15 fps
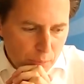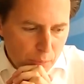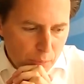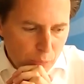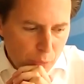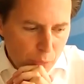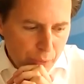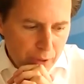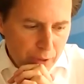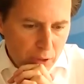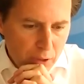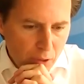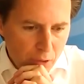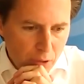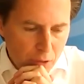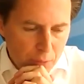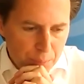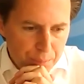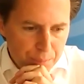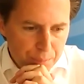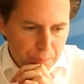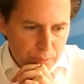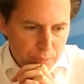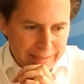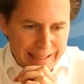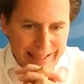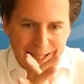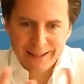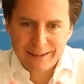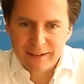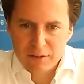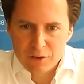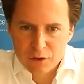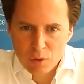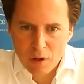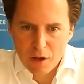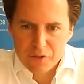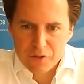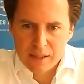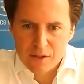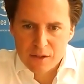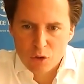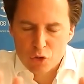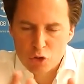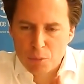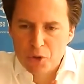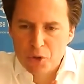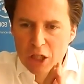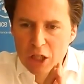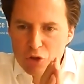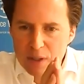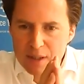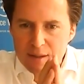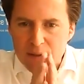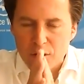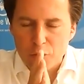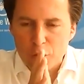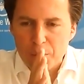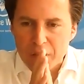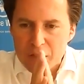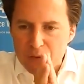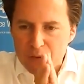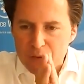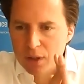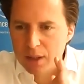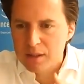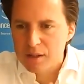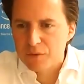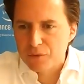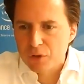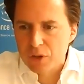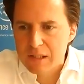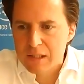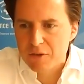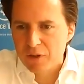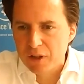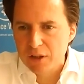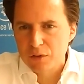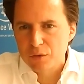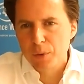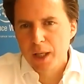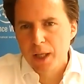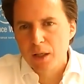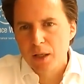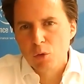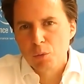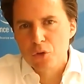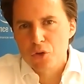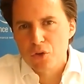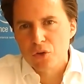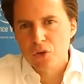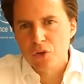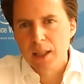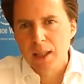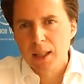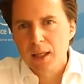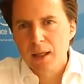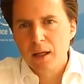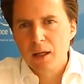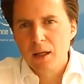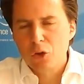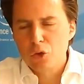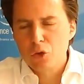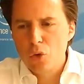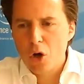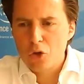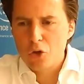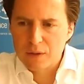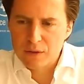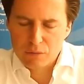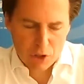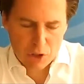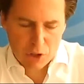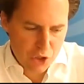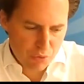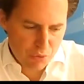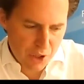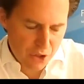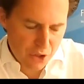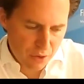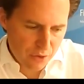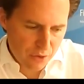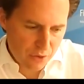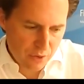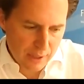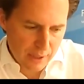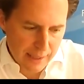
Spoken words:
We are delighted to have seen so much interest over the past few days for this event. We had almost 200 registrations.